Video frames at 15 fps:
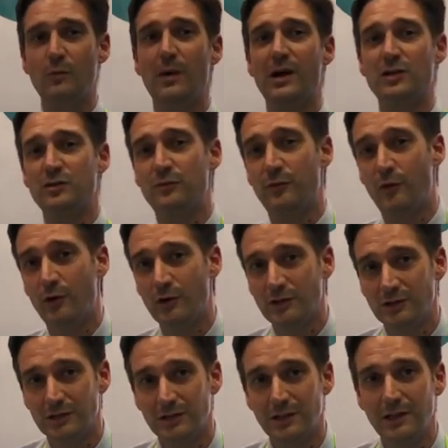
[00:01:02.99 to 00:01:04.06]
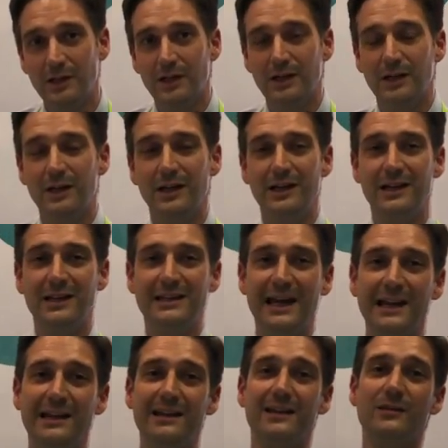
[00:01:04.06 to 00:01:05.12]
much force in a
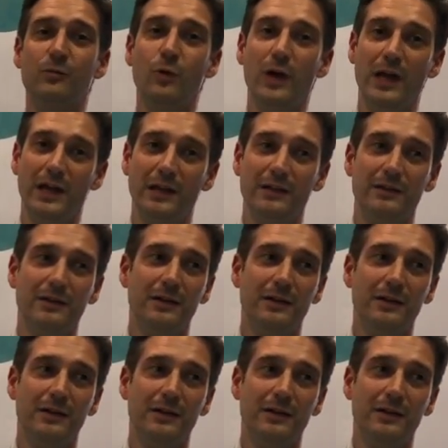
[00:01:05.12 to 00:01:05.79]
delicate way?